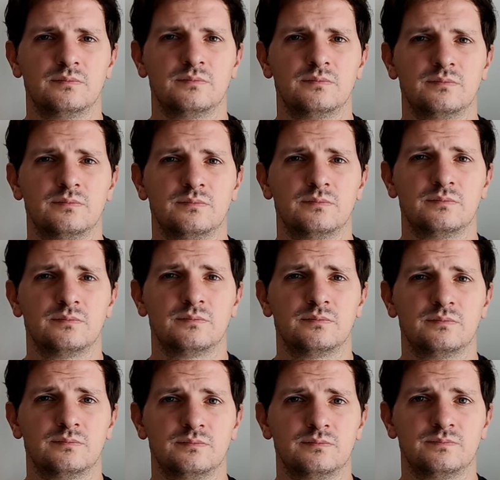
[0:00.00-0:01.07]

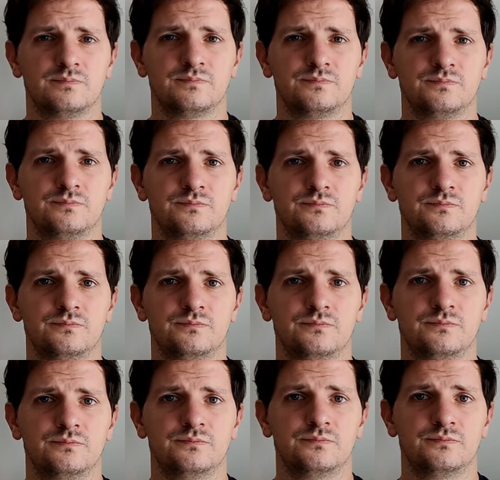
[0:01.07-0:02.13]

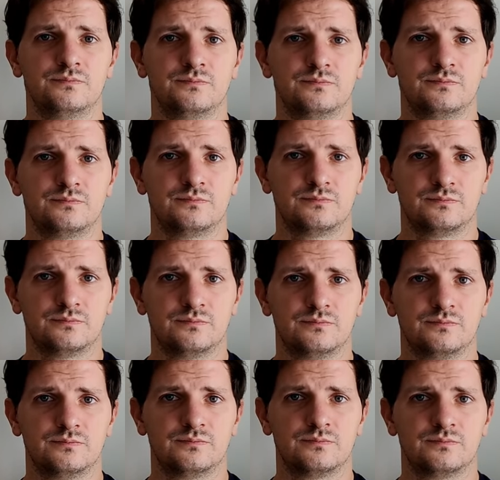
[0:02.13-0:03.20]

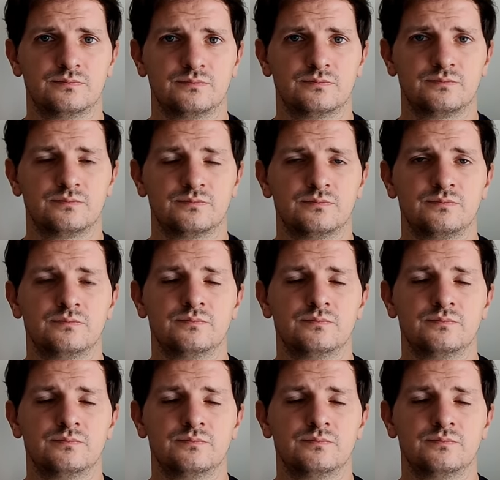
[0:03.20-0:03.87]
[no speech]